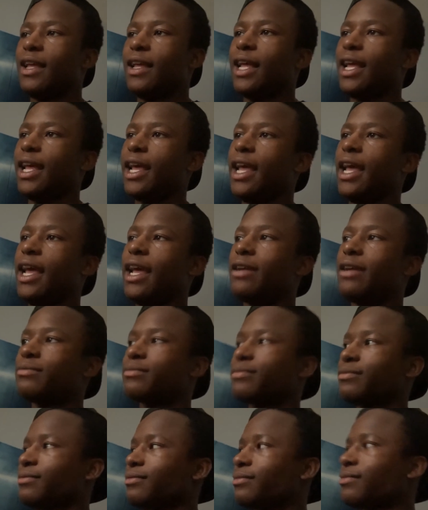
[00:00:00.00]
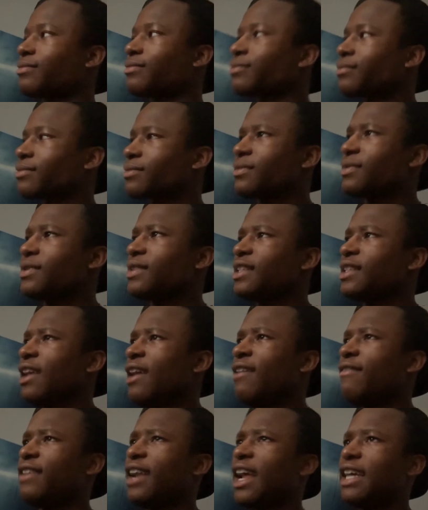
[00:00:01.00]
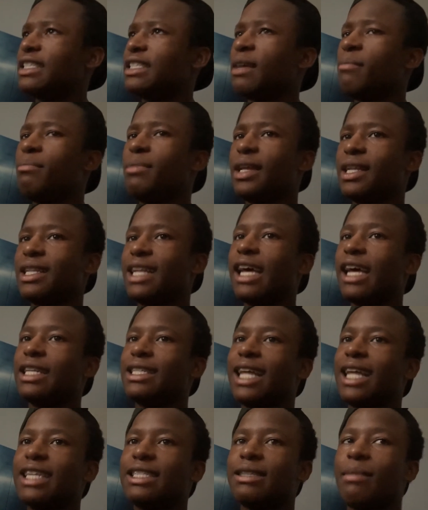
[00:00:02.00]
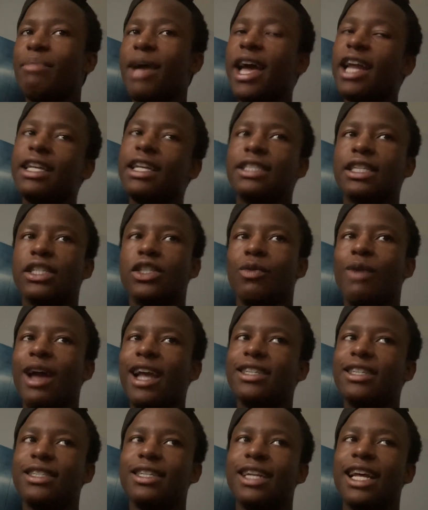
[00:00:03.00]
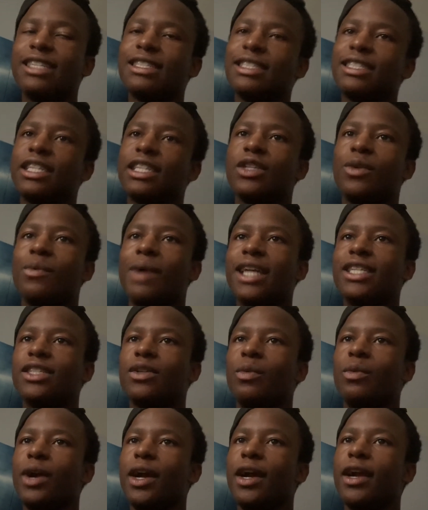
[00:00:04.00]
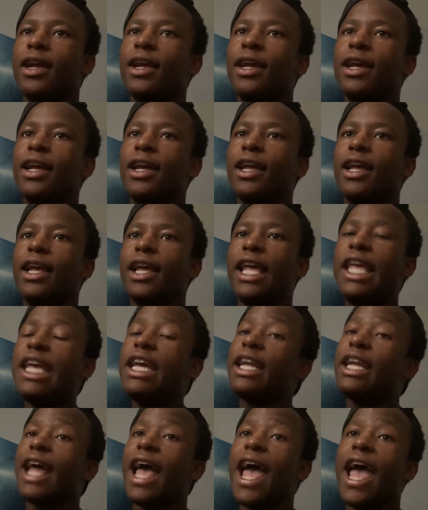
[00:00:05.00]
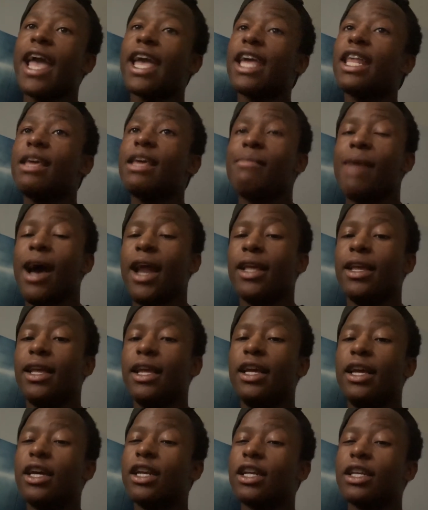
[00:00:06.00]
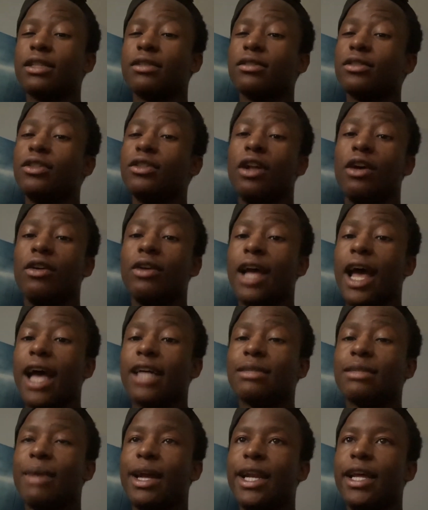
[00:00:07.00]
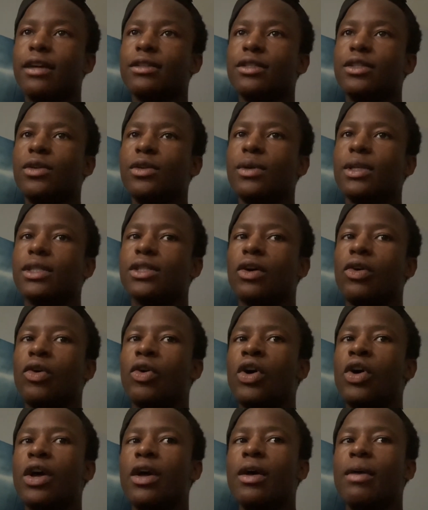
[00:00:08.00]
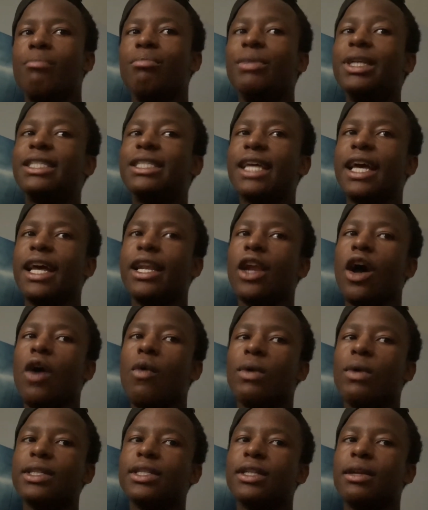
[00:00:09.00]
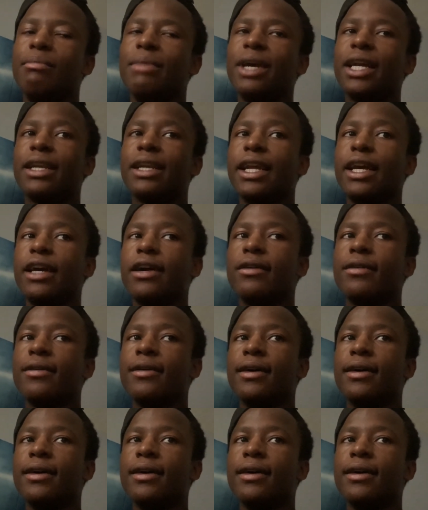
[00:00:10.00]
And I feel like that's a petty situation. That's a situation where he could have had anybody. He could have, you know, had somebody else do it. So me saying no wasn't a big deal.